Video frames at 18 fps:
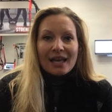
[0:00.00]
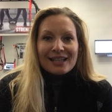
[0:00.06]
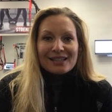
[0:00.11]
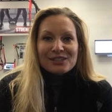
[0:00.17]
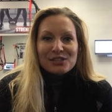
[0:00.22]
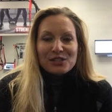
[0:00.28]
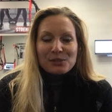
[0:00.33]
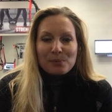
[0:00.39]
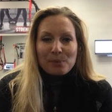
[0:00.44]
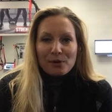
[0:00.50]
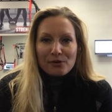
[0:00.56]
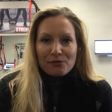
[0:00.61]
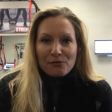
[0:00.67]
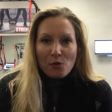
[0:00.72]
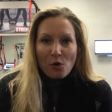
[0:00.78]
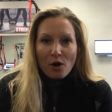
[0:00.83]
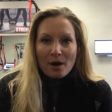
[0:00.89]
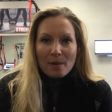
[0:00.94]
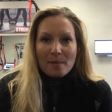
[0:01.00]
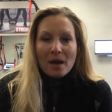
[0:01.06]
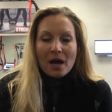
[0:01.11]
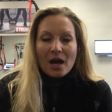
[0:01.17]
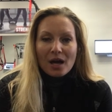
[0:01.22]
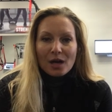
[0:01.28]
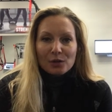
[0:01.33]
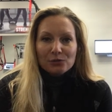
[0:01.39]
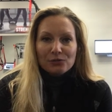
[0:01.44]
is to perform
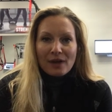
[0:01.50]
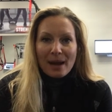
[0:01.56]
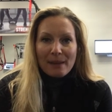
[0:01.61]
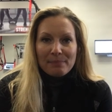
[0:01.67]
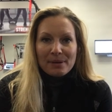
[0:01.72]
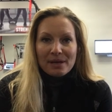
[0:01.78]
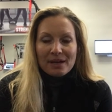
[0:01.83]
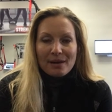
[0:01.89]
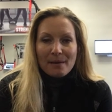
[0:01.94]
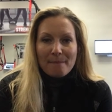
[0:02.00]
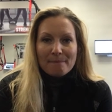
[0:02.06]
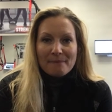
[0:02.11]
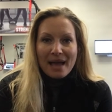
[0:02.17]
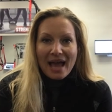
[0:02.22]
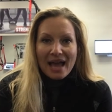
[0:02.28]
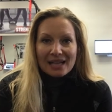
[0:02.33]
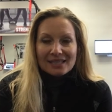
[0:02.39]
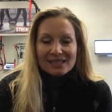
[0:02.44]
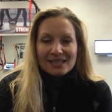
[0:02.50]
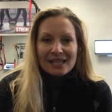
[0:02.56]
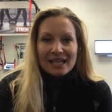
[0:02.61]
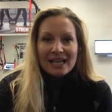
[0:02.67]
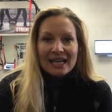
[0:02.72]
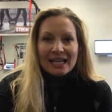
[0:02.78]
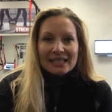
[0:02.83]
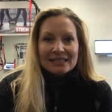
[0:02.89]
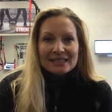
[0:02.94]
a rep max
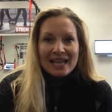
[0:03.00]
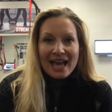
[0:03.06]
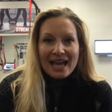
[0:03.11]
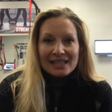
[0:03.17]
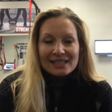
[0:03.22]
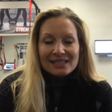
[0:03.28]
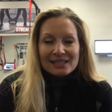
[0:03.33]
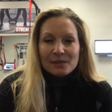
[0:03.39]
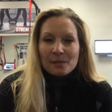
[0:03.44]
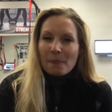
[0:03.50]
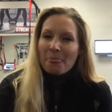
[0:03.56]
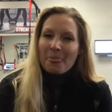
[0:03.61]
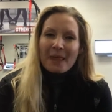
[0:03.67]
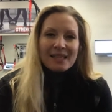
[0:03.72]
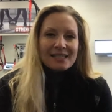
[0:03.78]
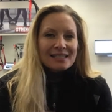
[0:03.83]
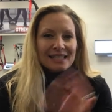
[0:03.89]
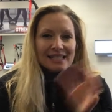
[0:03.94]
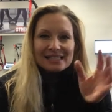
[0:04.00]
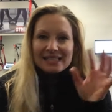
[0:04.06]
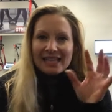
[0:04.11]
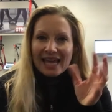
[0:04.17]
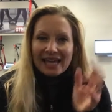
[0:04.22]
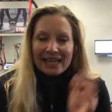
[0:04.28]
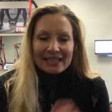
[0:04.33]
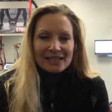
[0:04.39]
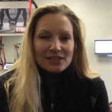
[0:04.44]
test. 6
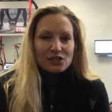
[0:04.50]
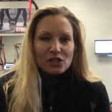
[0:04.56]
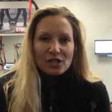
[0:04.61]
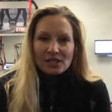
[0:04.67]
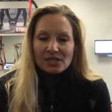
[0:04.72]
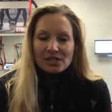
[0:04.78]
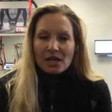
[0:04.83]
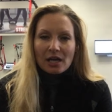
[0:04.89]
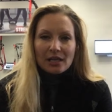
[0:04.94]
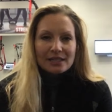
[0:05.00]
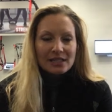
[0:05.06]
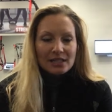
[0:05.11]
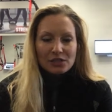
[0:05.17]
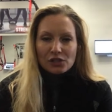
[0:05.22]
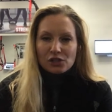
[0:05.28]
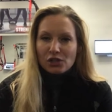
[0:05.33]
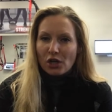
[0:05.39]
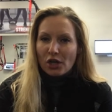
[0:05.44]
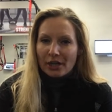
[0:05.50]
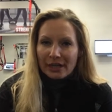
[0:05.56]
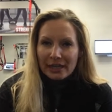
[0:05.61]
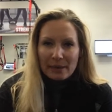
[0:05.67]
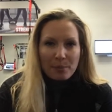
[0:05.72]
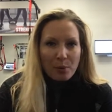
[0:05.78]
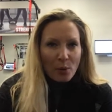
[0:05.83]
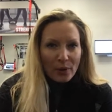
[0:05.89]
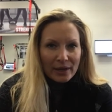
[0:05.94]
to 8 is just, it's a
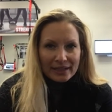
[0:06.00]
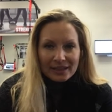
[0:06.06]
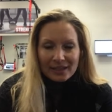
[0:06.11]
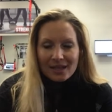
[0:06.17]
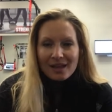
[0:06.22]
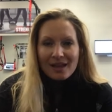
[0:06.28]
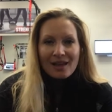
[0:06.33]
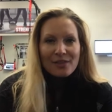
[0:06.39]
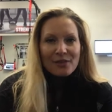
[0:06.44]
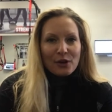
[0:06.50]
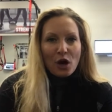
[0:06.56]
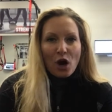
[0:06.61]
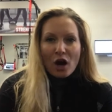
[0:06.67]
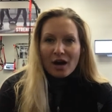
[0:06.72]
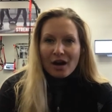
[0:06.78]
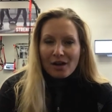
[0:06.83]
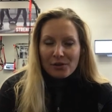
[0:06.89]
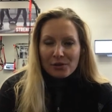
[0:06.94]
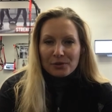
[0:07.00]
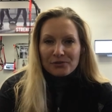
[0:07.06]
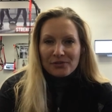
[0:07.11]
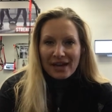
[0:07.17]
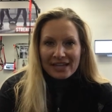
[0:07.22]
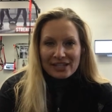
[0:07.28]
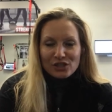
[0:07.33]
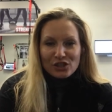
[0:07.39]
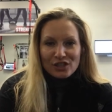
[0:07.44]
starting point. There are other
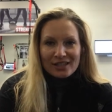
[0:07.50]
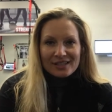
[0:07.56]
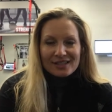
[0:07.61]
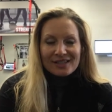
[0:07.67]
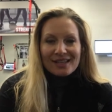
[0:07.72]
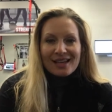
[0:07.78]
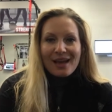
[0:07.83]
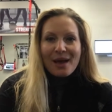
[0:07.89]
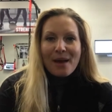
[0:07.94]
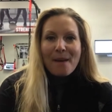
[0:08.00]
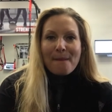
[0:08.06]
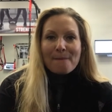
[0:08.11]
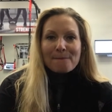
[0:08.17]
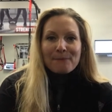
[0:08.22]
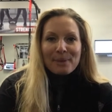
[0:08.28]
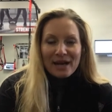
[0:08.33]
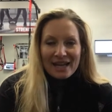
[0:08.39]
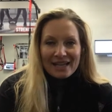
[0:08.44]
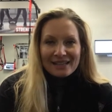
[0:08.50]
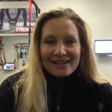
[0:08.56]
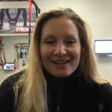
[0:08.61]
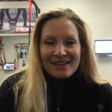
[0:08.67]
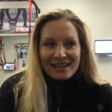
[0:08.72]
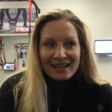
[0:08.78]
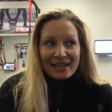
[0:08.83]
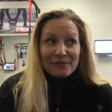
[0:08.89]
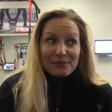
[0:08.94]
ranges, but
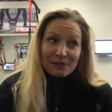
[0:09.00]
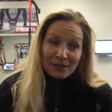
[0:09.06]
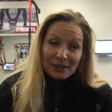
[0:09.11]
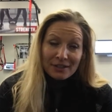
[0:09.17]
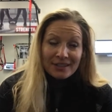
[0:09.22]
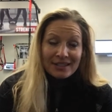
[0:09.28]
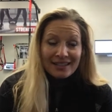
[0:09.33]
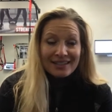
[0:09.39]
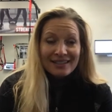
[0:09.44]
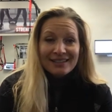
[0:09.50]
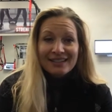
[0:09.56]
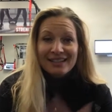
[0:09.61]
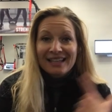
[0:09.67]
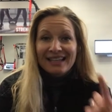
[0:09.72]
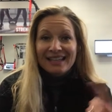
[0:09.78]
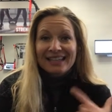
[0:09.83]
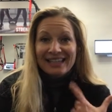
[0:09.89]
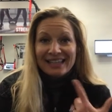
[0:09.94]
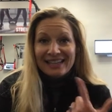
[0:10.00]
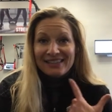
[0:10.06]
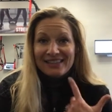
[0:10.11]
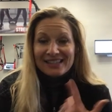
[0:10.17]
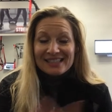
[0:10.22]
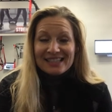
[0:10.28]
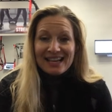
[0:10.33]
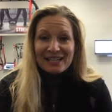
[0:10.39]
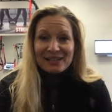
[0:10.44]
if you're getting
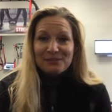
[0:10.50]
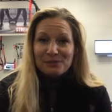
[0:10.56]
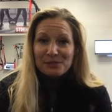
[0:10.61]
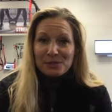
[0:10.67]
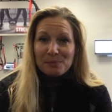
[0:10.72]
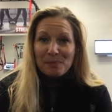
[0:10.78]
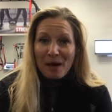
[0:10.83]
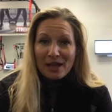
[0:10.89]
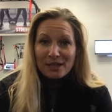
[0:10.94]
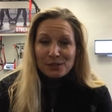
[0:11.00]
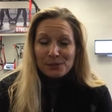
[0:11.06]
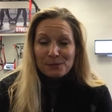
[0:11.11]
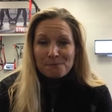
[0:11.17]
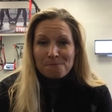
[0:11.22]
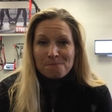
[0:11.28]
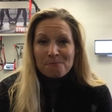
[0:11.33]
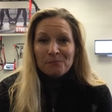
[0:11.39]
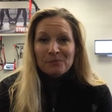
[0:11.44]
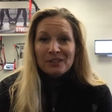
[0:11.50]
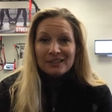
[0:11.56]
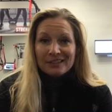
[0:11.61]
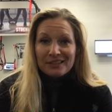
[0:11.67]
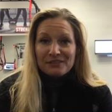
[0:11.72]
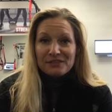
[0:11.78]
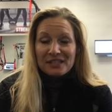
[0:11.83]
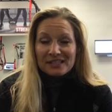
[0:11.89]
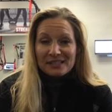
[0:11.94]
this kind of response,
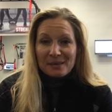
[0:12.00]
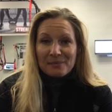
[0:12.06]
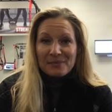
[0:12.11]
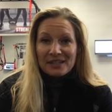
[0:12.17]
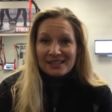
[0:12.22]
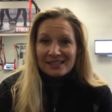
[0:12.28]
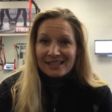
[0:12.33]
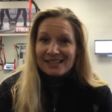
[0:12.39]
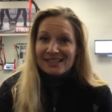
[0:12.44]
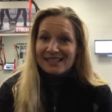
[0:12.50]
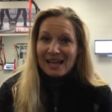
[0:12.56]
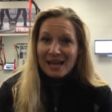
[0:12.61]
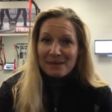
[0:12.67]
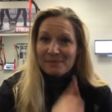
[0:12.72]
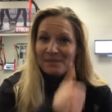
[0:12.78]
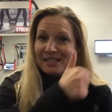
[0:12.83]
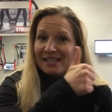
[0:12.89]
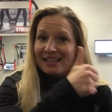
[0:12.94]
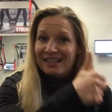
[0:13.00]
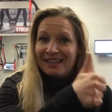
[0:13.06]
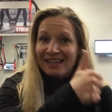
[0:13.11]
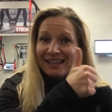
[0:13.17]
lifting something 6 times,